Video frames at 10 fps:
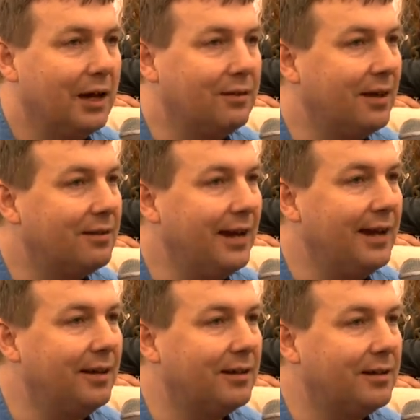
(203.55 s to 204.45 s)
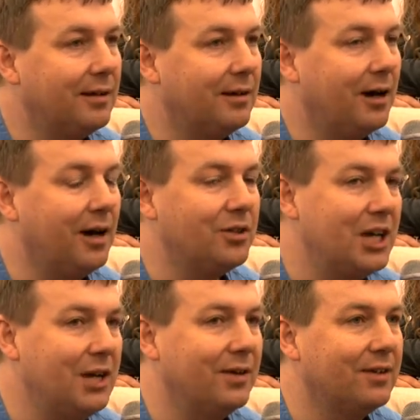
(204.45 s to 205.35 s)
is they say that our
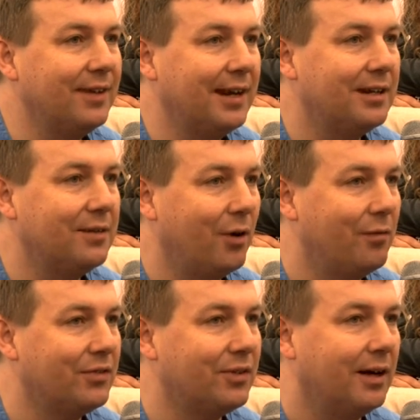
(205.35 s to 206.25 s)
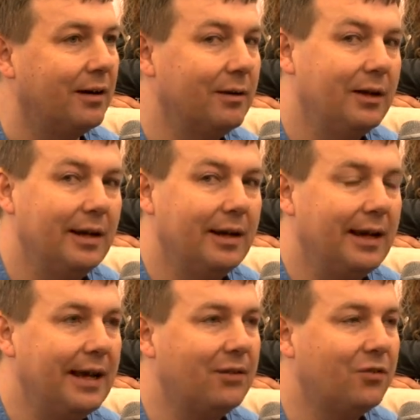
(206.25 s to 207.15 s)
Chief Executive Officer
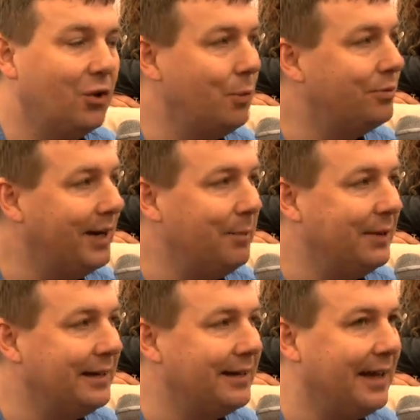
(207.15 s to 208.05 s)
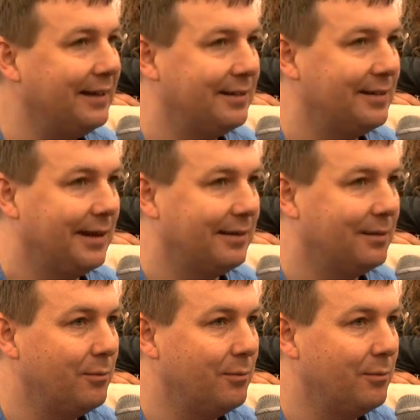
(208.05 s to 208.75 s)
is supremely talented.